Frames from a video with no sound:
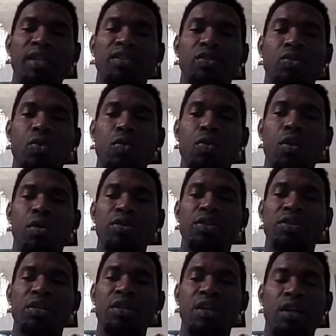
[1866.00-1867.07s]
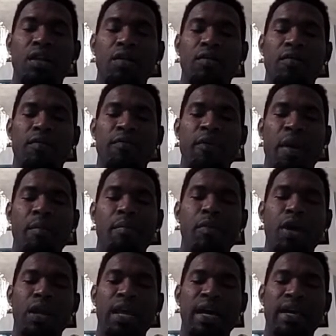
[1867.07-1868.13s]
by two goals to nil
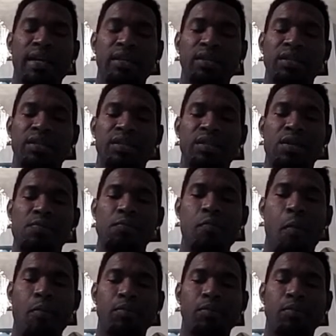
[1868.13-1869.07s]
from Molynes.